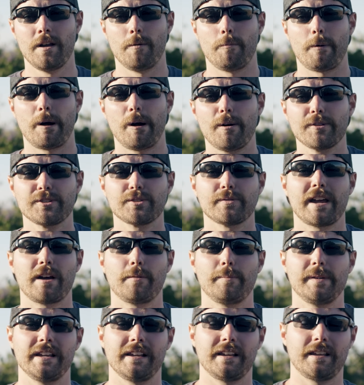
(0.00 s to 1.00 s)
while also
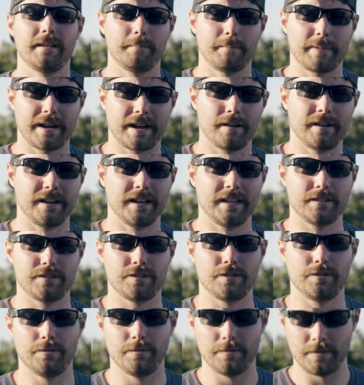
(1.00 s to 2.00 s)
now comparing it
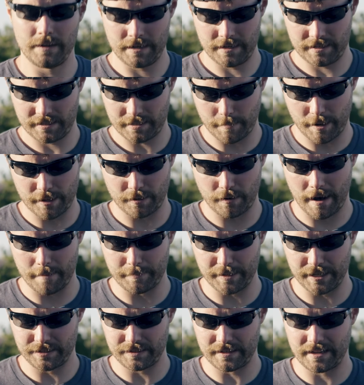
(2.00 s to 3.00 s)
to some other
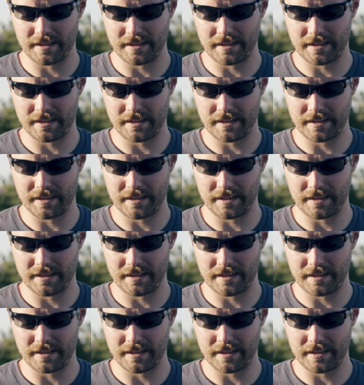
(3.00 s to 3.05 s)
optics.